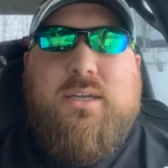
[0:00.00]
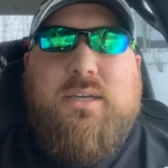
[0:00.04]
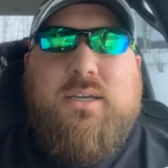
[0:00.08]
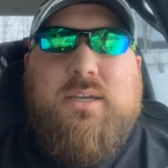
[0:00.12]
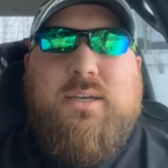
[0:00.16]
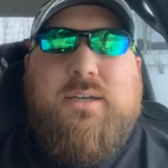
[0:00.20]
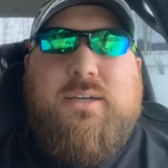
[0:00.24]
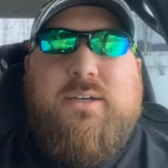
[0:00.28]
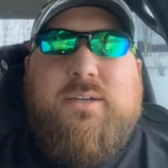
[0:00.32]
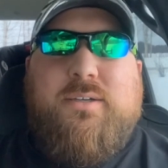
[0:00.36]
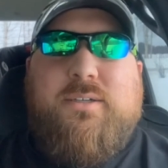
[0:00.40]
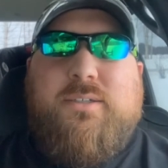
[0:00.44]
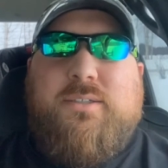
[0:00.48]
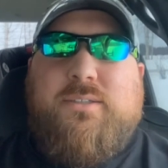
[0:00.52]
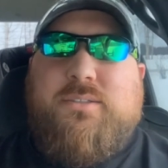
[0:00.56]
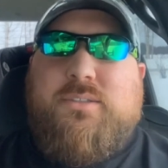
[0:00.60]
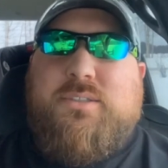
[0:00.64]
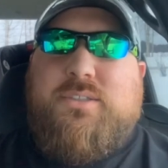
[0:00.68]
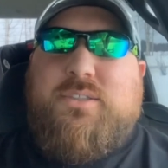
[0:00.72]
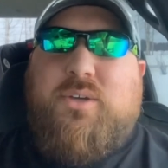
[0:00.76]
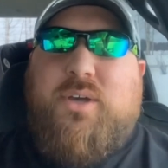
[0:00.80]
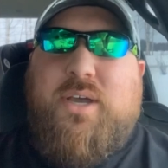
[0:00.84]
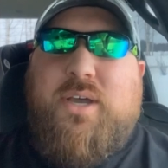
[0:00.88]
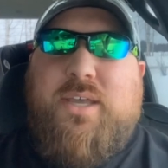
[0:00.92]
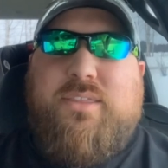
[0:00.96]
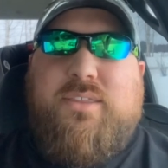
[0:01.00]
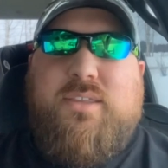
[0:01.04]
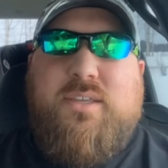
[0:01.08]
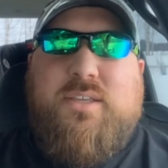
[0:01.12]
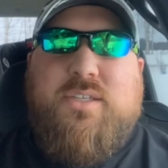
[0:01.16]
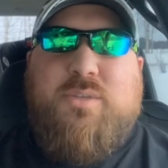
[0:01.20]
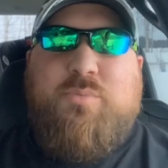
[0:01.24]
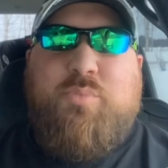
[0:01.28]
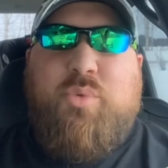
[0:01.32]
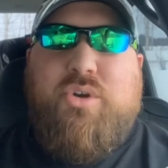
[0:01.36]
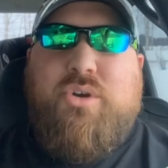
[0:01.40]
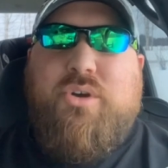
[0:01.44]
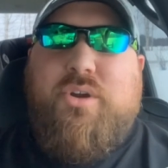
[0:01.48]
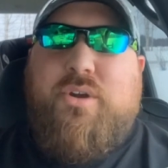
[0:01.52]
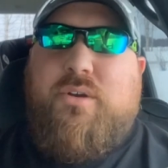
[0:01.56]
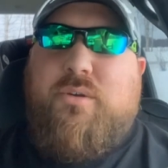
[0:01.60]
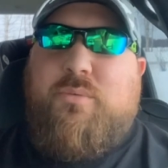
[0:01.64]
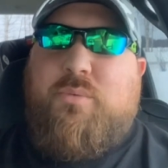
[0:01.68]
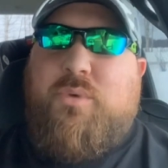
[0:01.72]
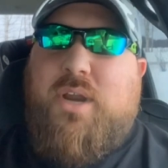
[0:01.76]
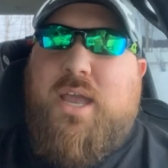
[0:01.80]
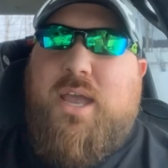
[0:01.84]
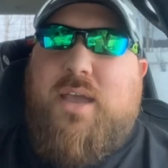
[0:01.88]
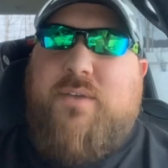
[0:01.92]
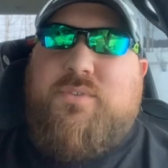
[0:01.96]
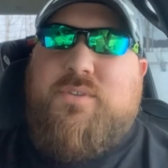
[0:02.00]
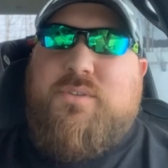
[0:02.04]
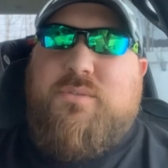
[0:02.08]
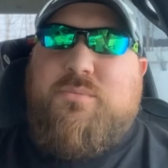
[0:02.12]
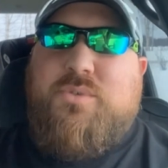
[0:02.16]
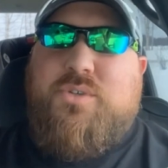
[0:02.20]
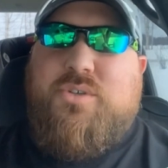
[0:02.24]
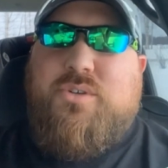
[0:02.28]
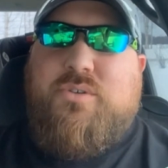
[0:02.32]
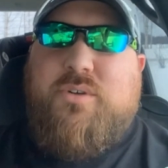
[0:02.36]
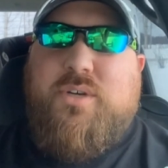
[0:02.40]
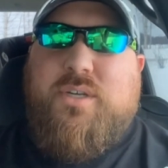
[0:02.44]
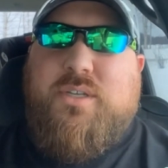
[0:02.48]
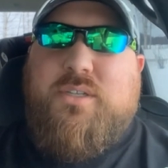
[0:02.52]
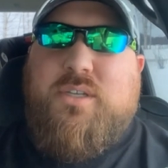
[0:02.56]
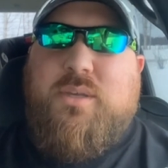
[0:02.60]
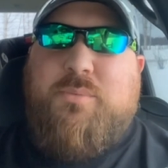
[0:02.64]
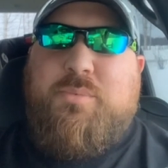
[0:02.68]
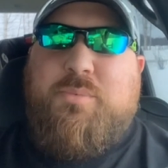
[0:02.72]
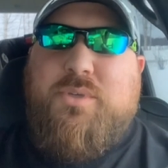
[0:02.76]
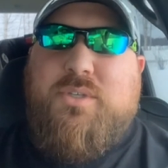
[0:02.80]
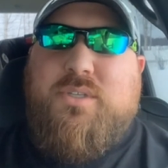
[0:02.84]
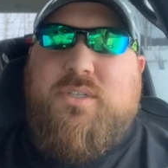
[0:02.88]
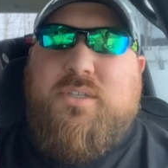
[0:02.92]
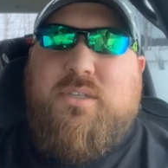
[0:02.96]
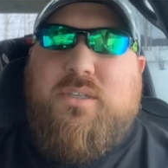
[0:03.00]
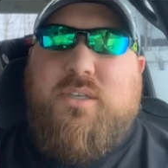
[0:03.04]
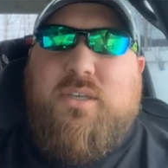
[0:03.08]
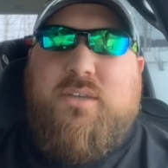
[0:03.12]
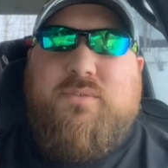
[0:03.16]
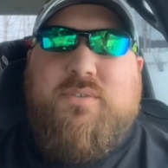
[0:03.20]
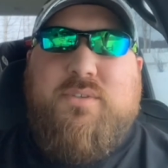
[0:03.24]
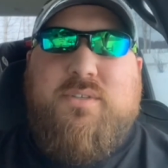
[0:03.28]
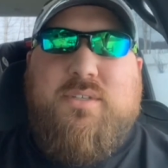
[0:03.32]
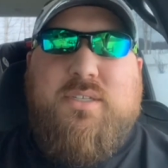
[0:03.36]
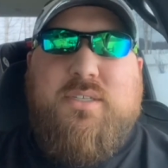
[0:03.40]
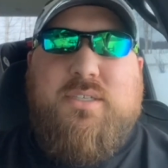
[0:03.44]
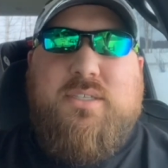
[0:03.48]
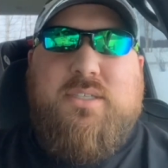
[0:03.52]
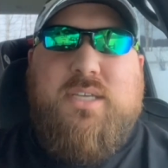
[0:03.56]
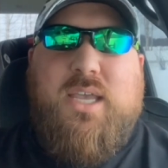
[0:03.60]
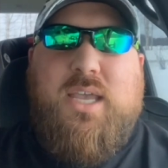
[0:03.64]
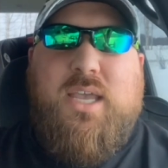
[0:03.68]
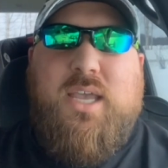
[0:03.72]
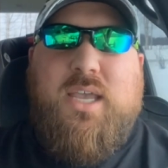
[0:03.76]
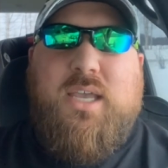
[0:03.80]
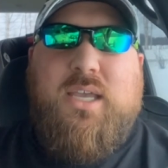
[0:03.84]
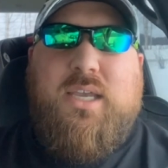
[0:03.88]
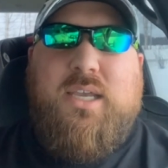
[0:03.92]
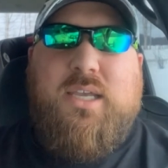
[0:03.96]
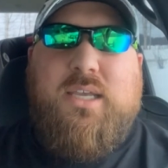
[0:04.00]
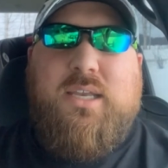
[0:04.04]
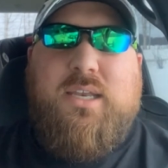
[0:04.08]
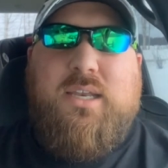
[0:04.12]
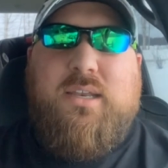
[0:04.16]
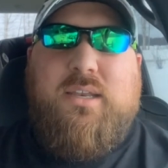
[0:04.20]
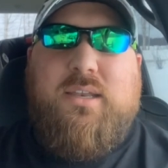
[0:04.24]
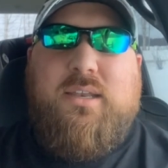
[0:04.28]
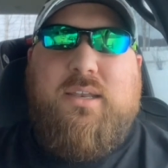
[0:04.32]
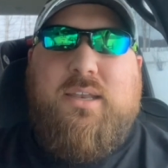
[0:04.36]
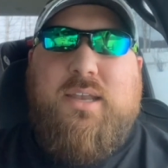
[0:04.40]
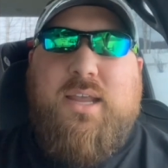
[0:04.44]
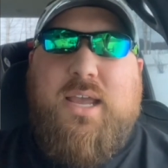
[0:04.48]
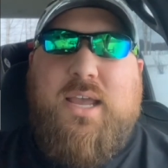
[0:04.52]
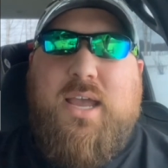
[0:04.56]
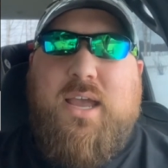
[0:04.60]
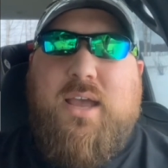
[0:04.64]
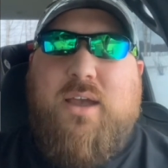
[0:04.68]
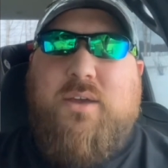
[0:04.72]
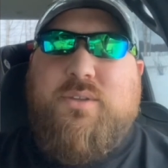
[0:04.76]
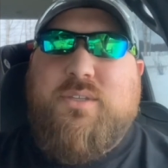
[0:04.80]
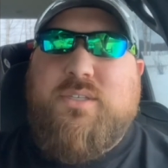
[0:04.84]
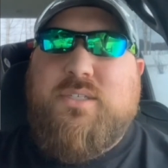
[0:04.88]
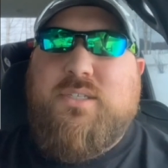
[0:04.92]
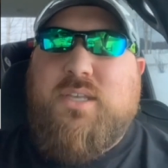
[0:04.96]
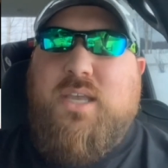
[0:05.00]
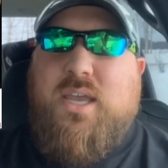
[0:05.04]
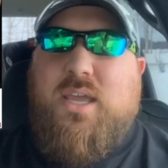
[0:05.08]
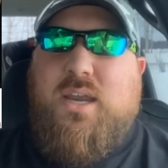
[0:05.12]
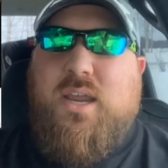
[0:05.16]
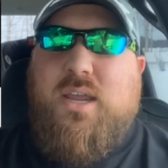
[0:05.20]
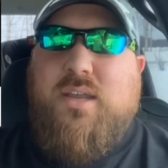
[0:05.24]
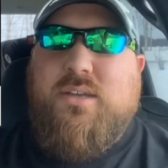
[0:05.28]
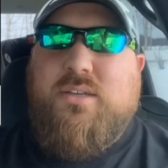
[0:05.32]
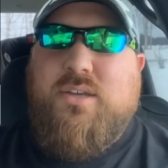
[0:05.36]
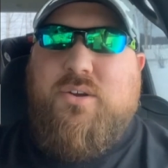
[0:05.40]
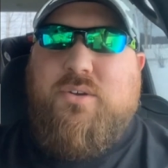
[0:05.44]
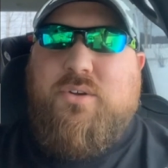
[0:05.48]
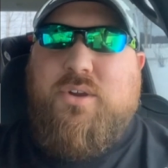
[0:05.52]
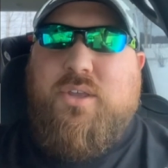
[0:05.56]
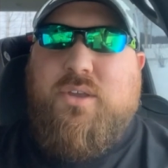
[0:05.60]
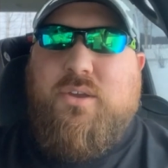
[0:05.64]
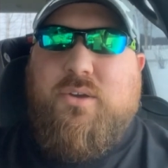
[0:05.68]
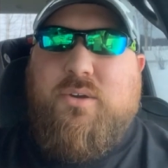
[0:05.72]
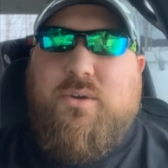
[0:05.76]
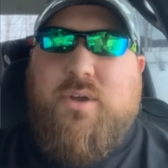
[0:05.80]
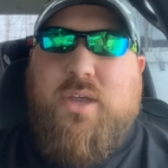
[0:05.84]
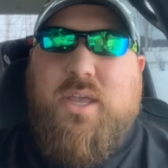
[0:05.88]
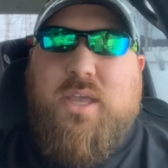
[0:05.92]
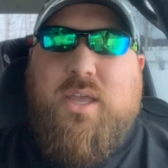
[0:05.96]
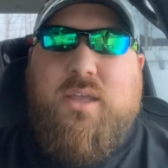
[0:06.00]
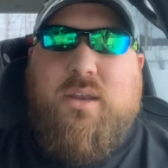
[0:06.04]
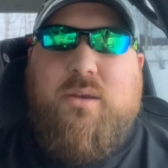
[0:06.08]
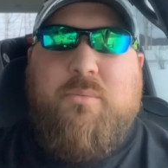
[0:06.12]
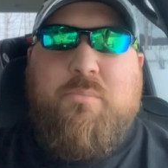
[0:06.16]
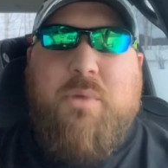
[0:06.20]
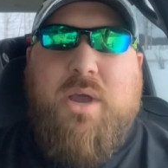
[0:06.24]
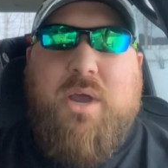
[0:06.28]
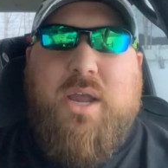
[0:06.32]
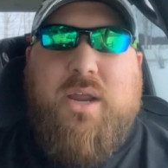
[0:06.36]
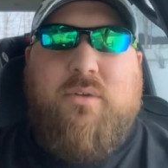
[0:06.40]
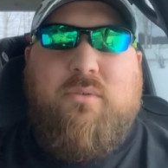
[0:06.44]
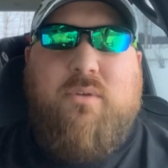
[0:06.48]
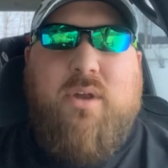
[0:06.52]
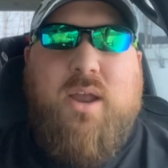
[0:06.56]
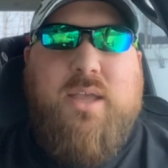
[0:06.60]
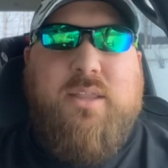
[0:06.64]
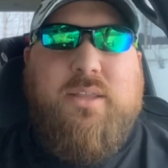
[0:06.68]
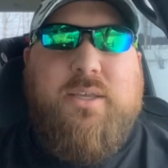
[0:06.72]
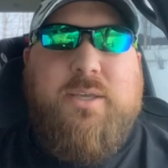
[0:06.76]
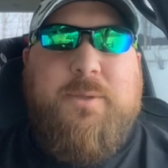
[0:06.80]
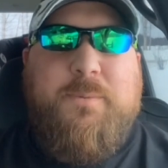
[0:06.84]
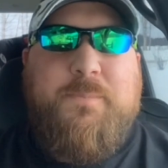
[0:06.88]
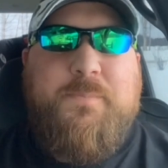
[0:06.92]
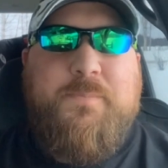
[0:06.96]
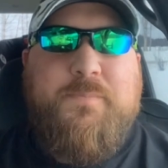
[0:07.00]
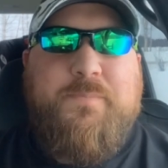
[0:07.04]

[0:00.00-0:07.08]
so I think Spurrier would have some tricks up his sleeves to take down San Antonio and Mike Riley.